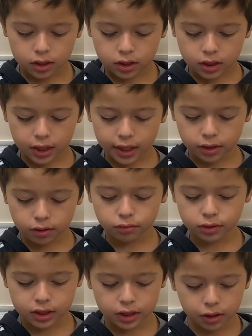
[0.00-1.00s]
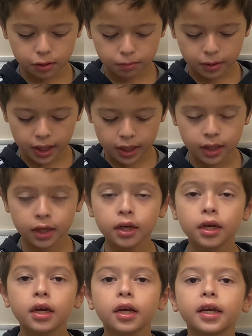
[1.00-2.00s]
Together we celebrate
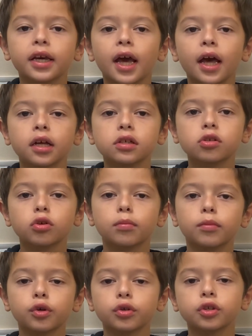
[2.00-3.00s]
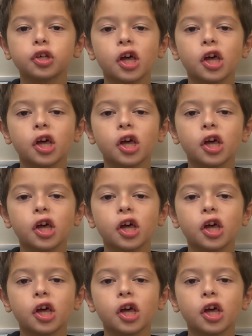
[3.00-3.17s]
Que Somos